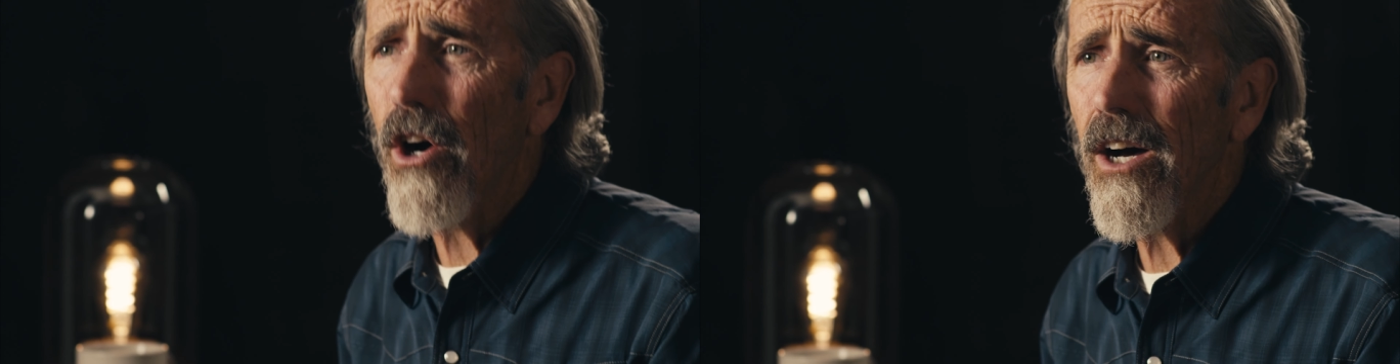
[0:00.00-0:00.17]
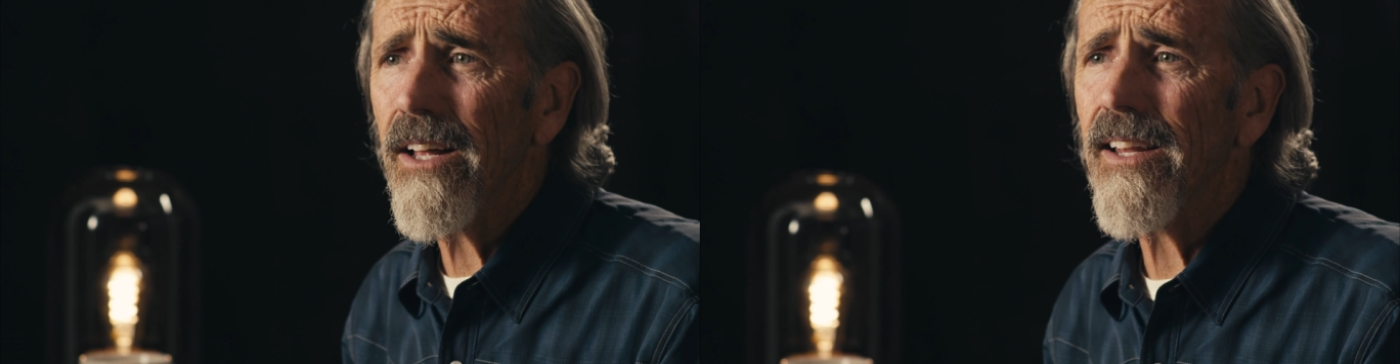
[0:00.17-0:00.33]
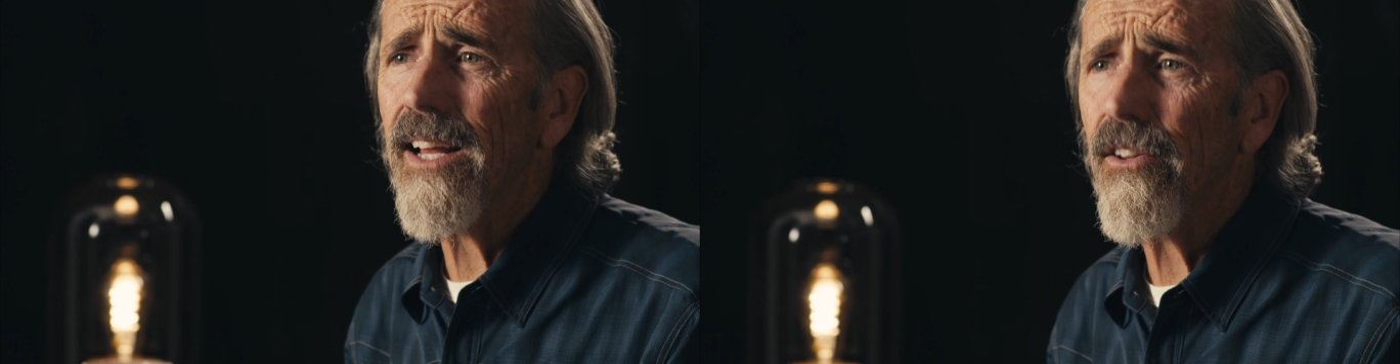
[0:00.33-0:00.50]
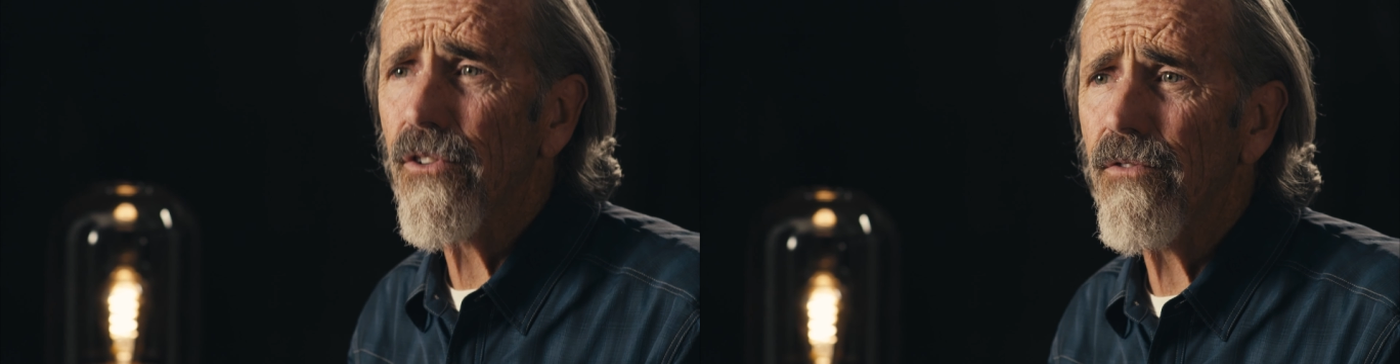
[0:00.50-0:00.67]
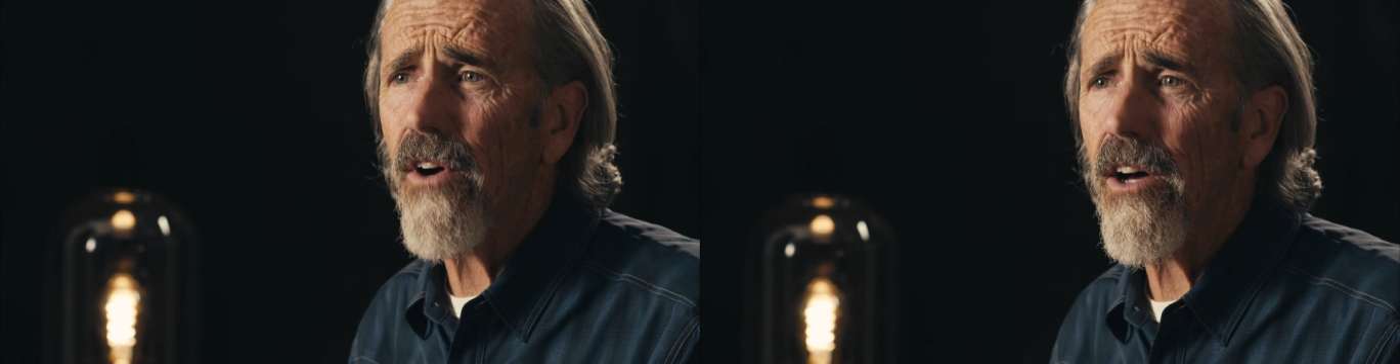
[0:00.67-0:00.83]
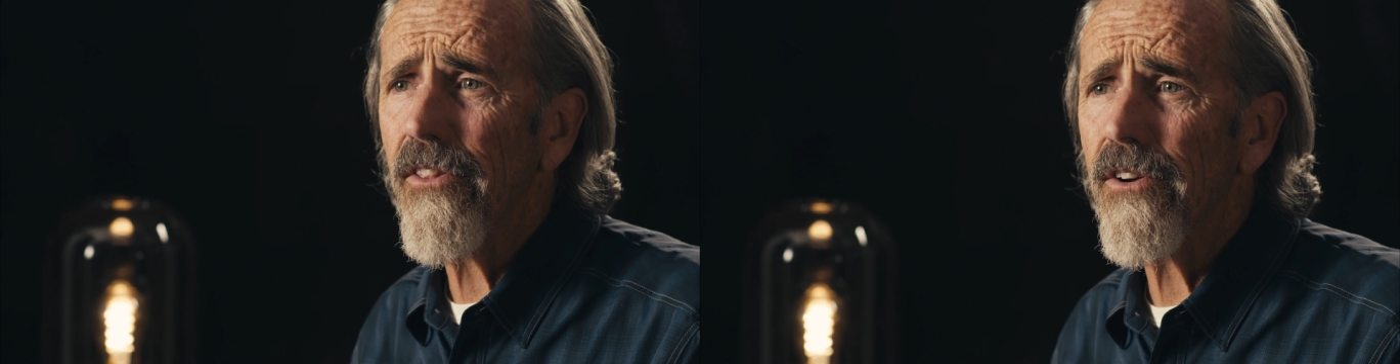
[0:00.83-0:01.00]
God as
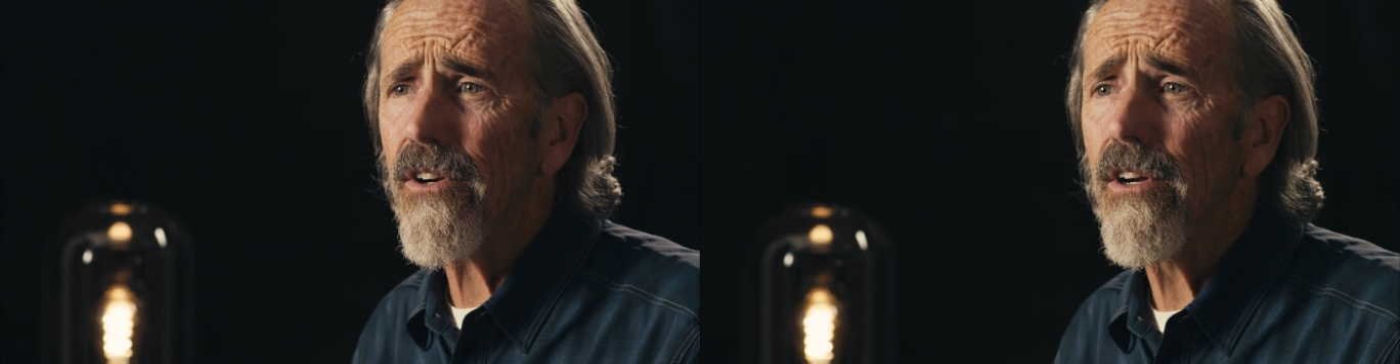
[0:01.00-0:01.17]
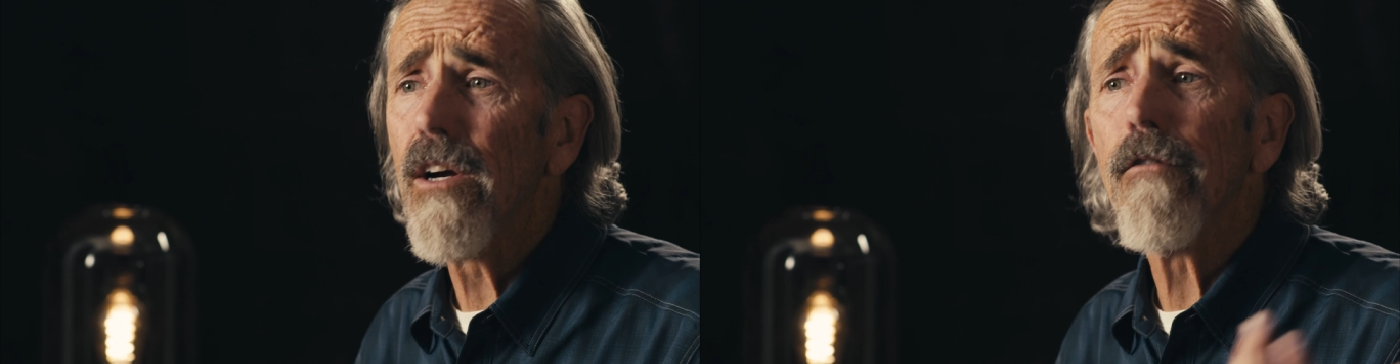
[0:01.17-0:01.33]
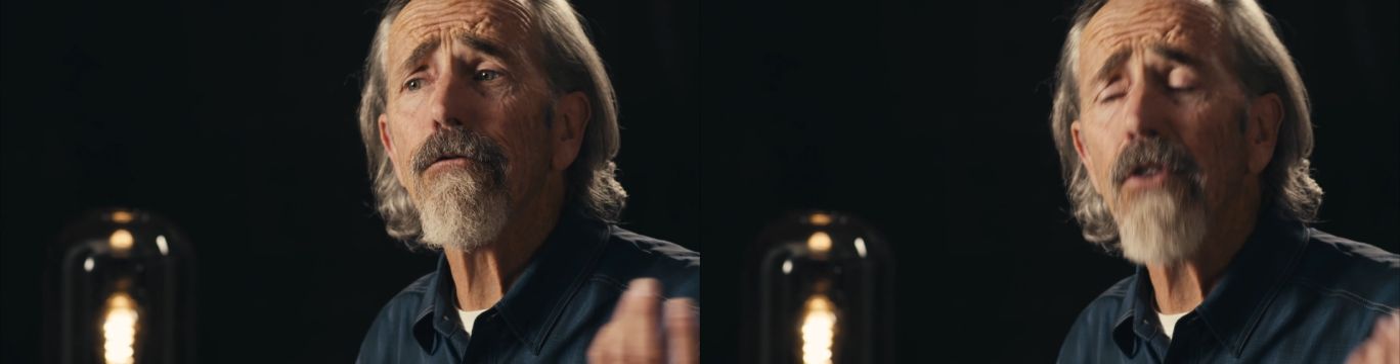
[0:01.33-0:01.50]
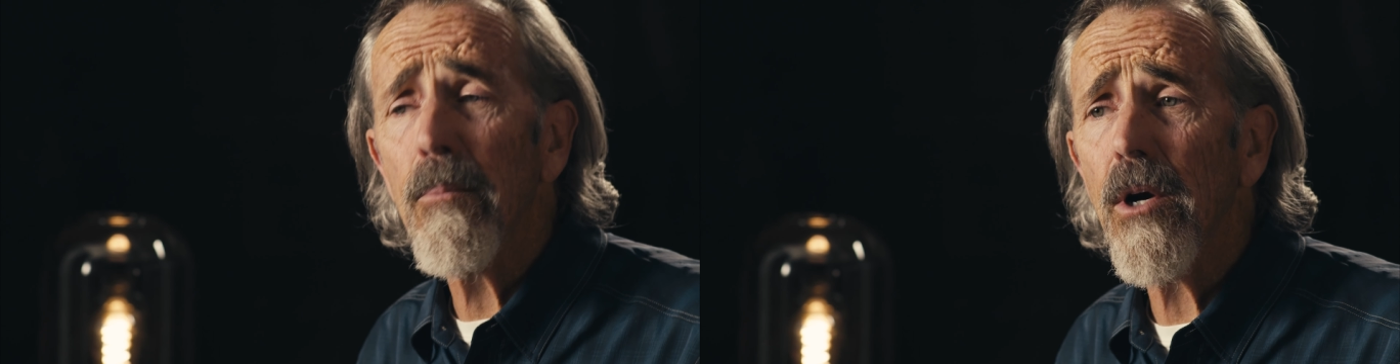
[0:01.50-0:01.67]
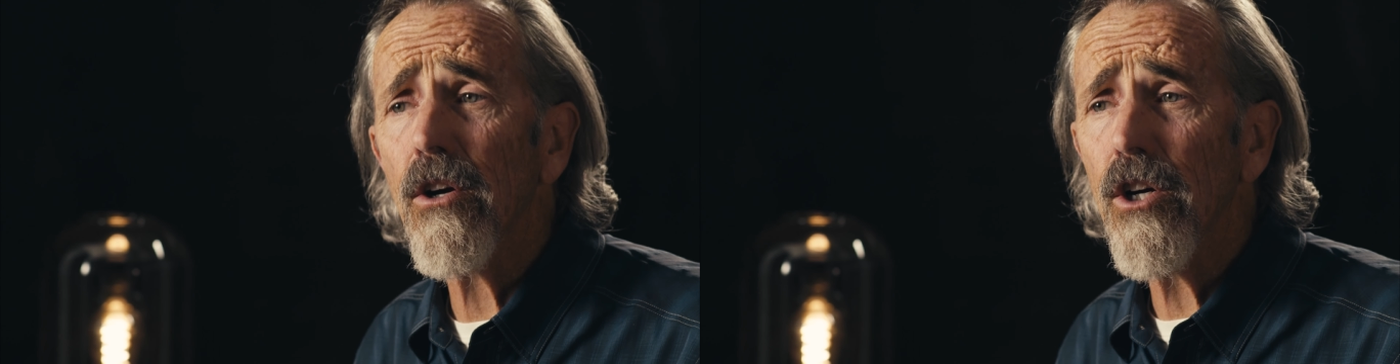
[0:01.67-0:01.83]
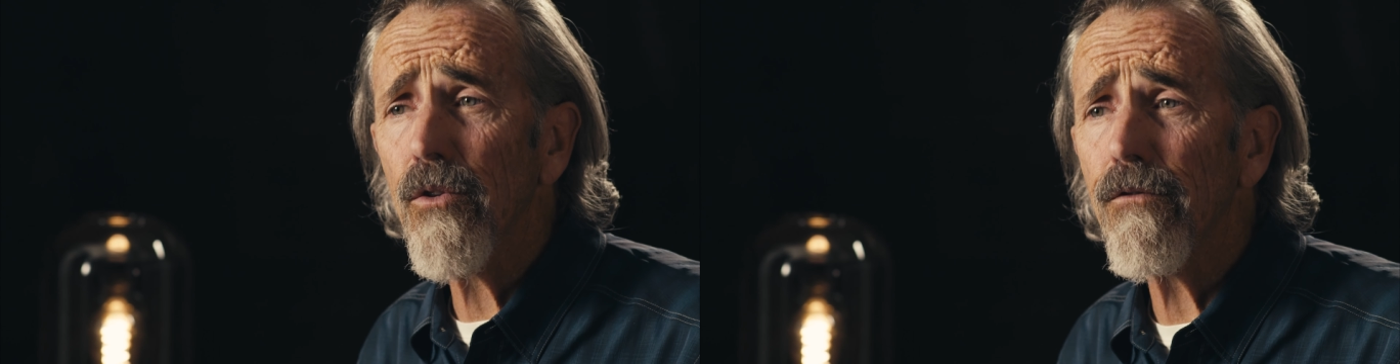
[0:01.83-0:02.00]
Father from
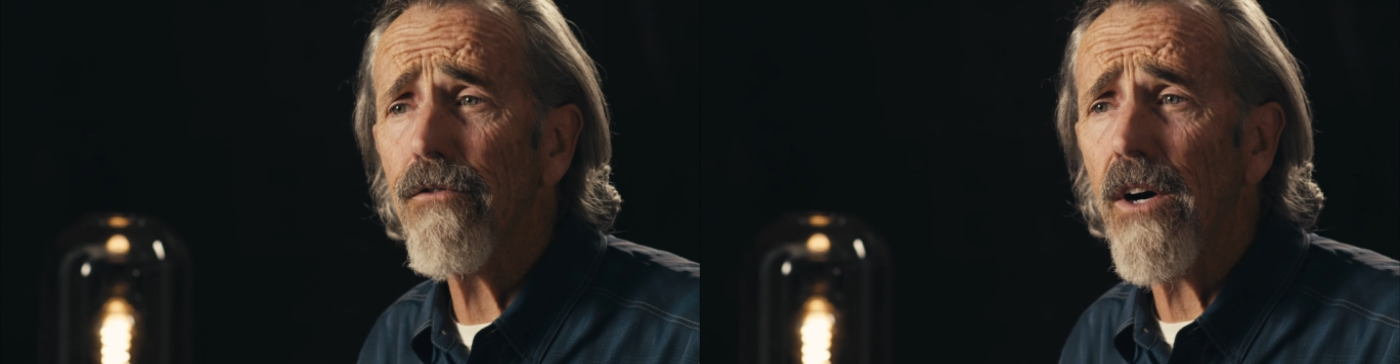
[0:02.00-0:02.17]
our own